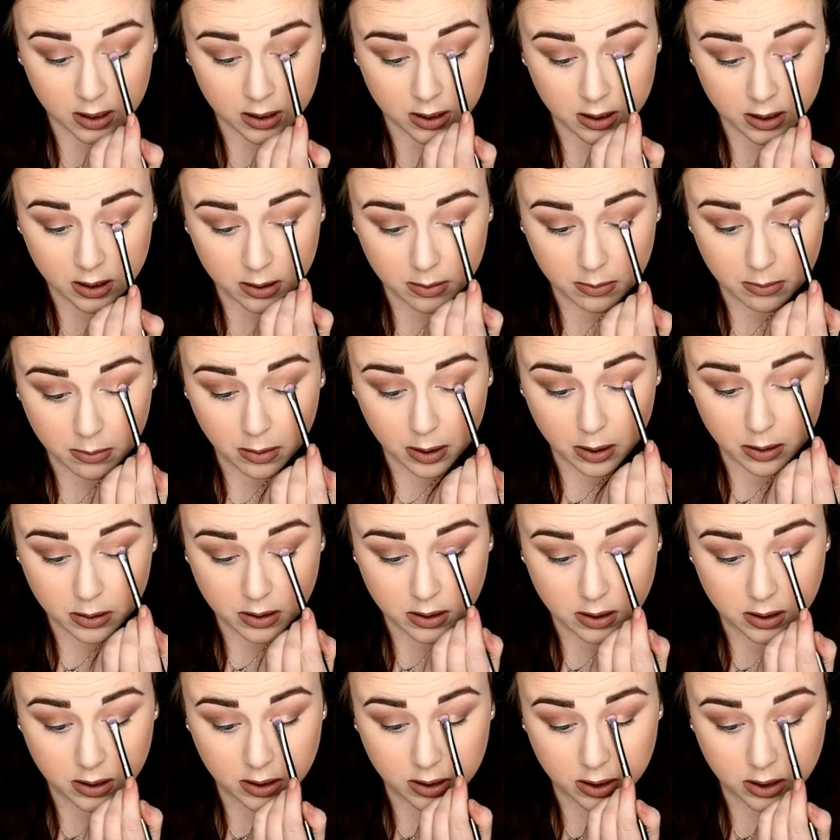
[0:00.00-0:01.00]
They're
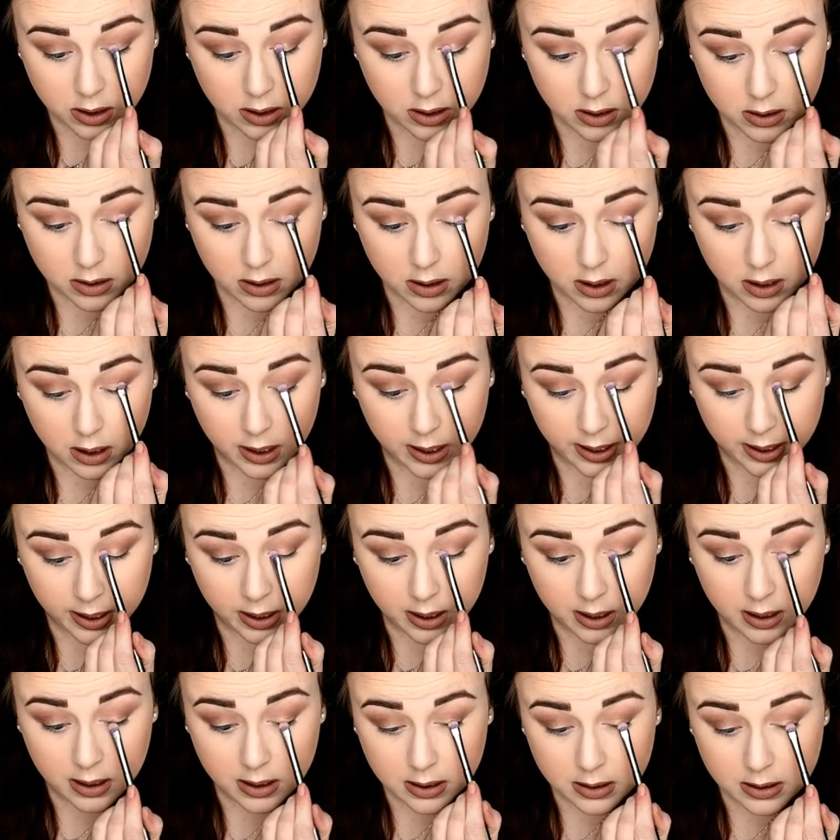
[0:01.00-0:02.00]
mostly just
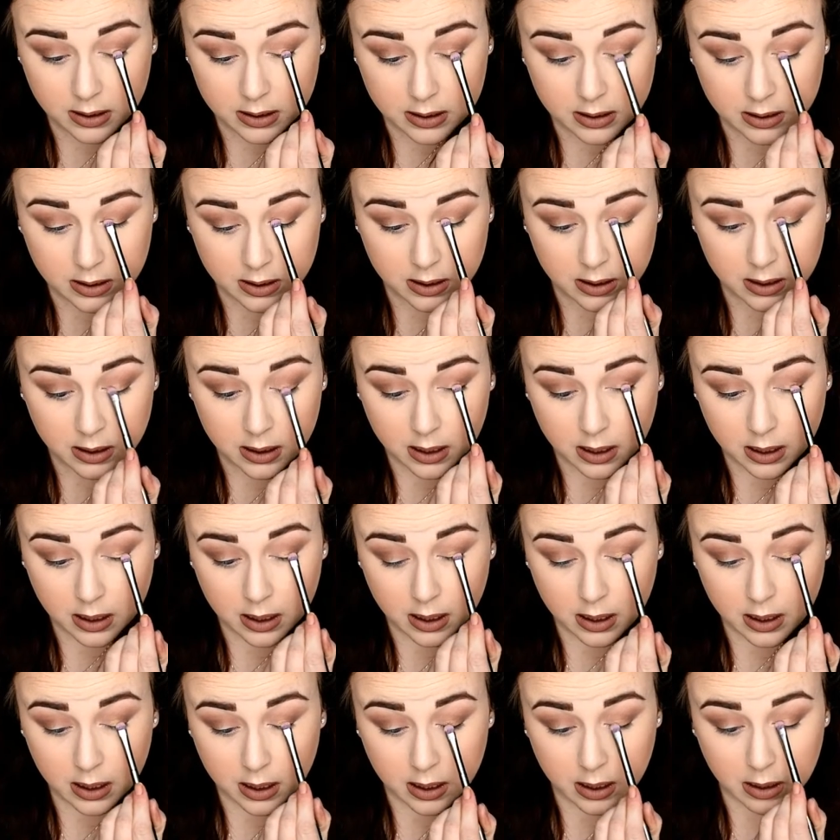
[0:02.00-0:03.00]
glitter.
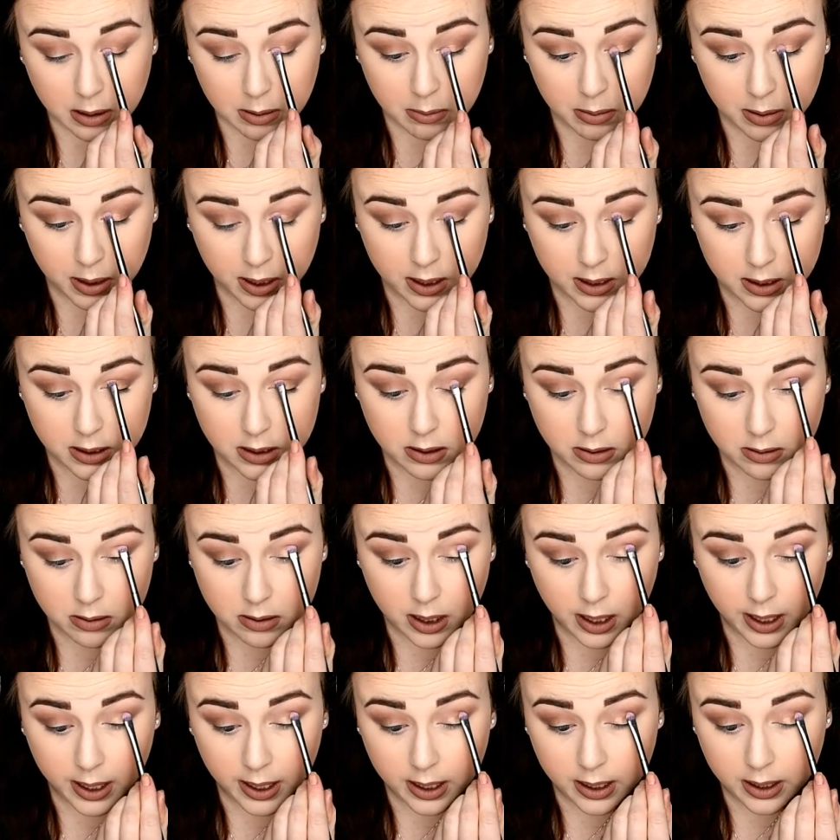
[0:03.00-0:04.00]
But I do
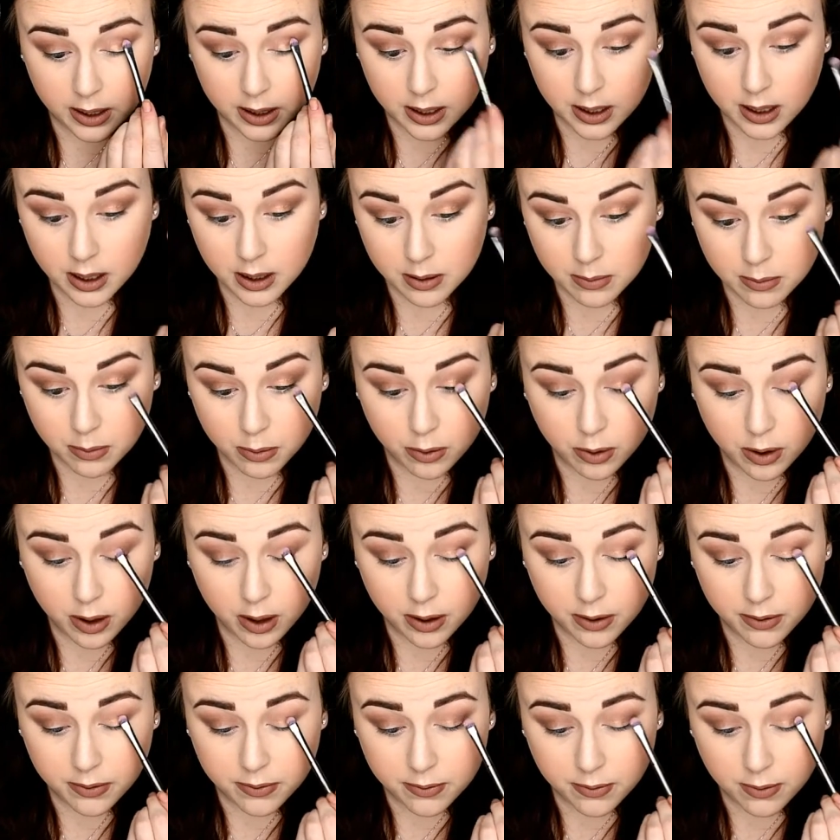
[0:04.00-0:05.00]
like the more
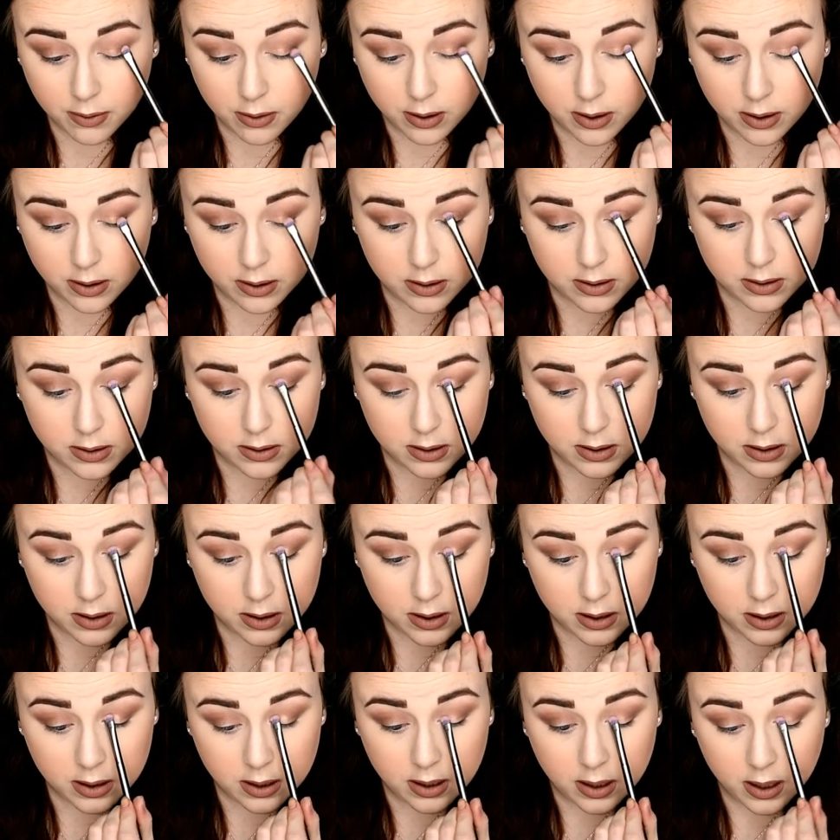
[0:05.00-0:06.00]
foiled.
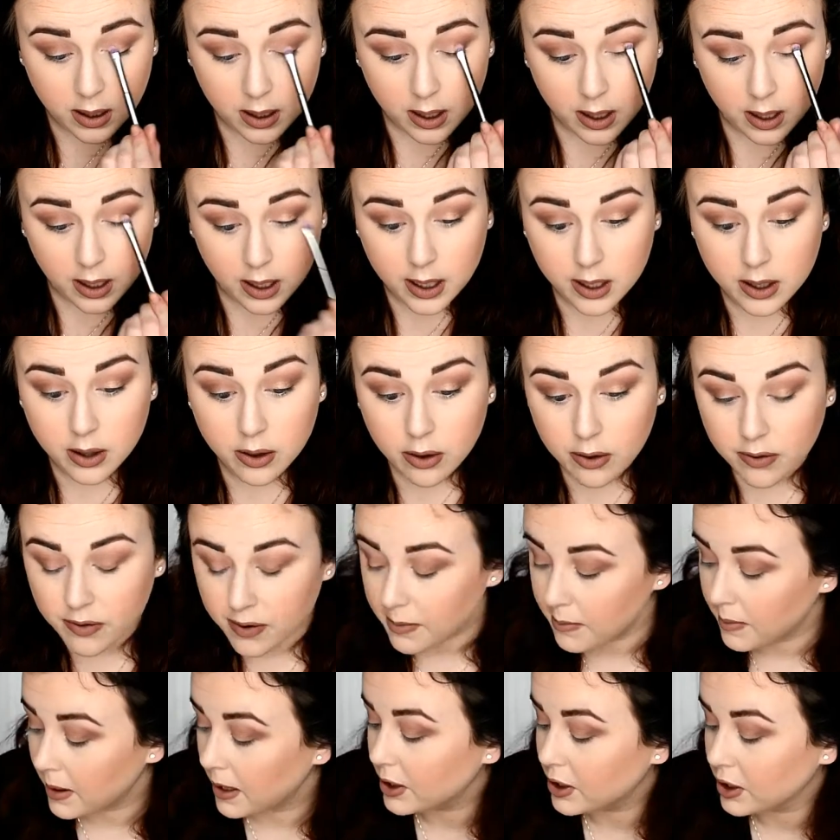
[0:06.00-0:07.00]
I don't know if
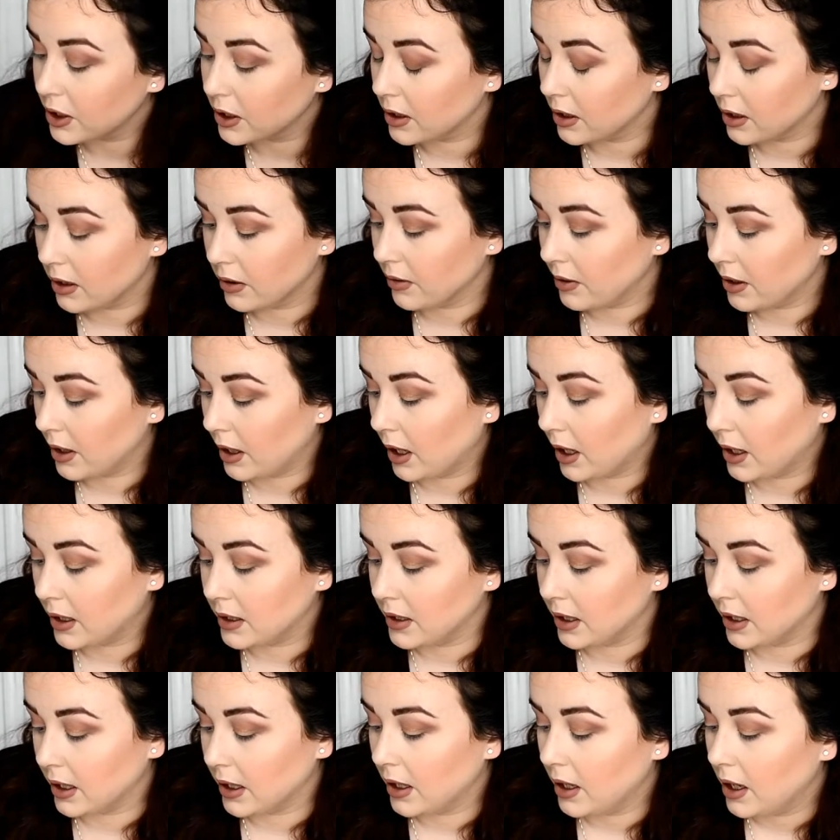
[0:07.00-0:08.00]
I mentioned, I don't think I
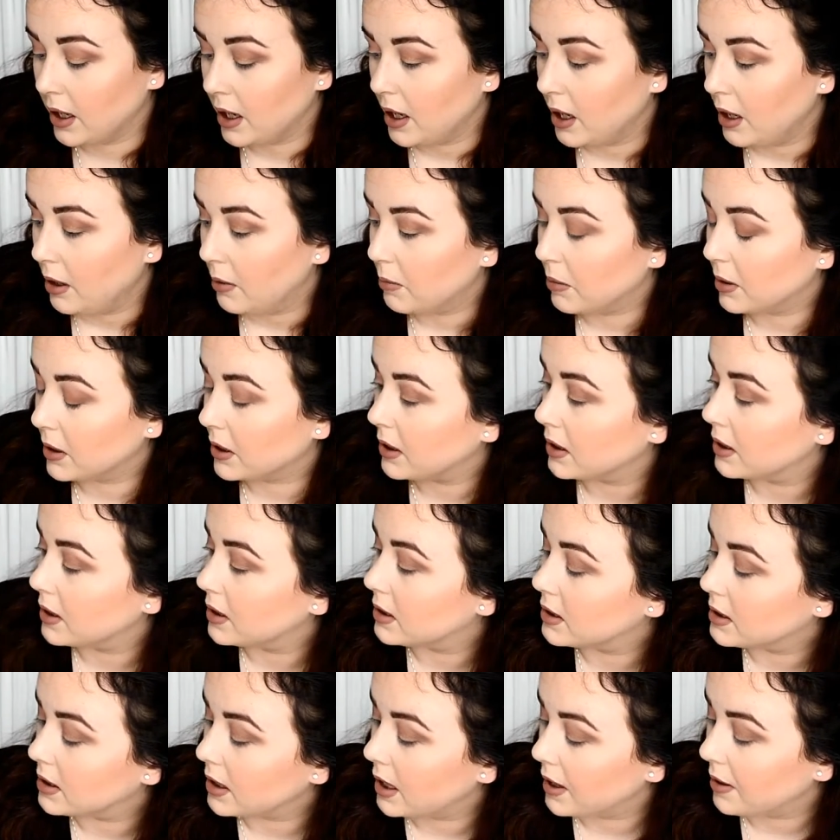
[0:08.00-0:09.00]
did, but
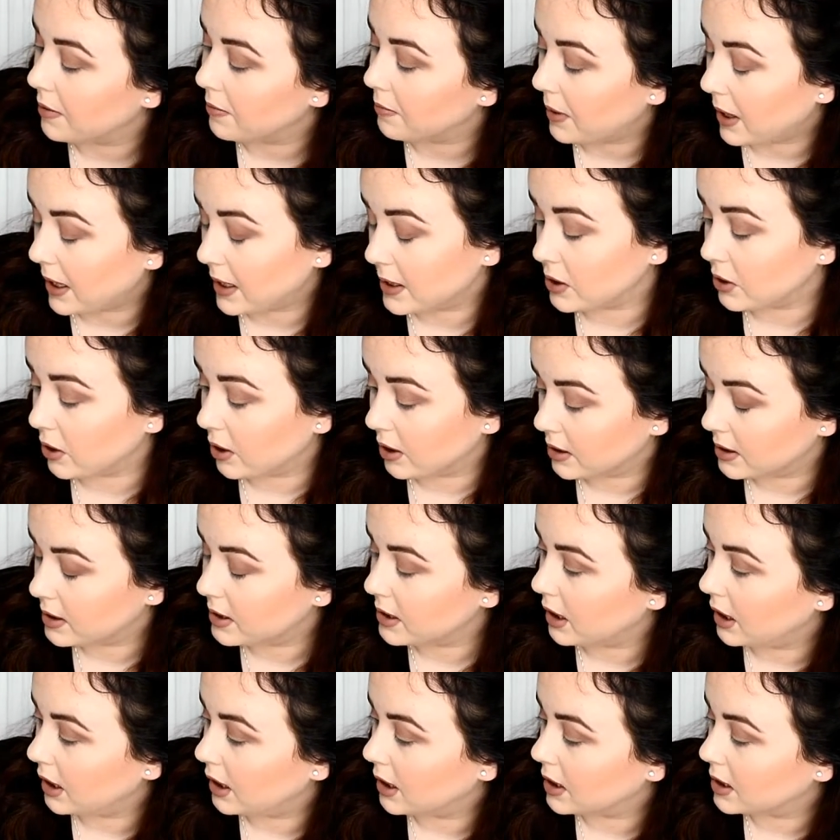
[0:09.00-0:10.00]
this, as you can
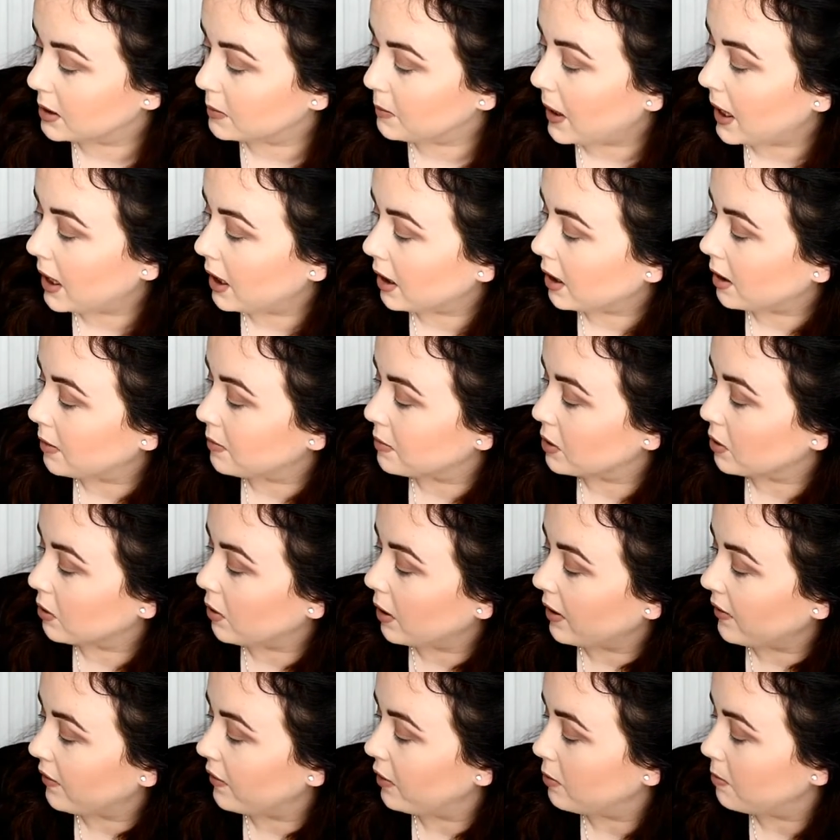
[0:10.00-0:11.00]
see, this palette comes with
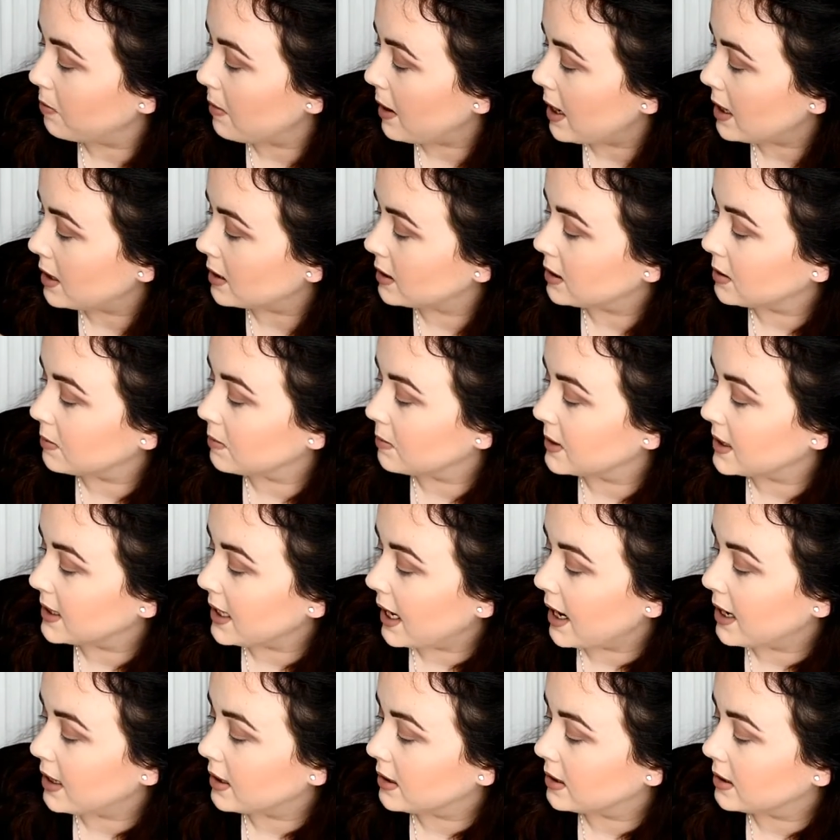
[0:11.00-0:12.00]
quite a few mattes, some
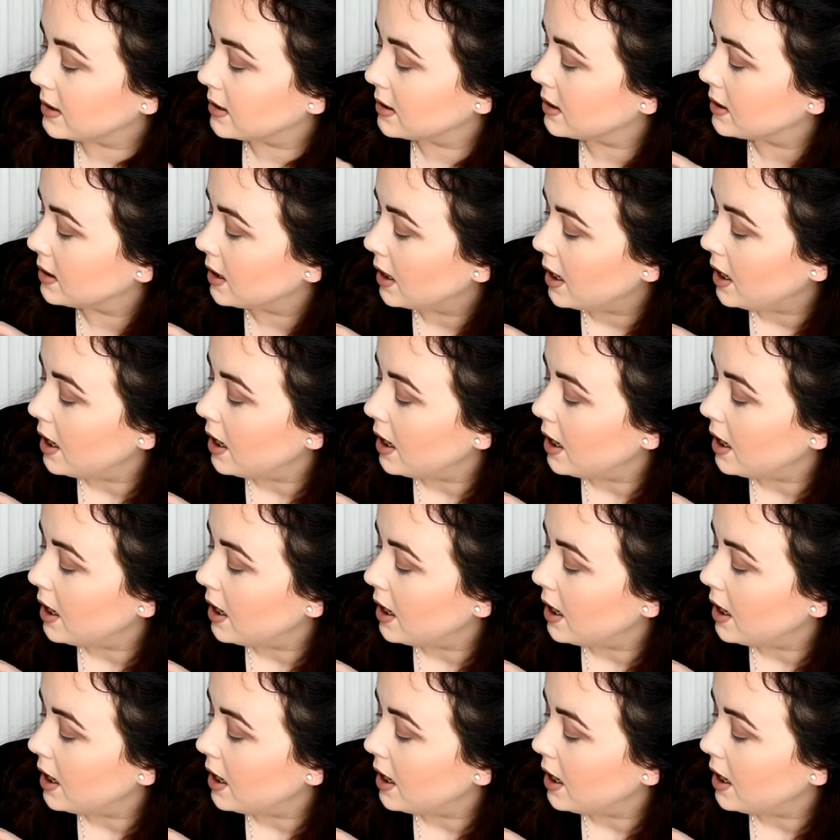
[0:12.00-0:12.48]
satins,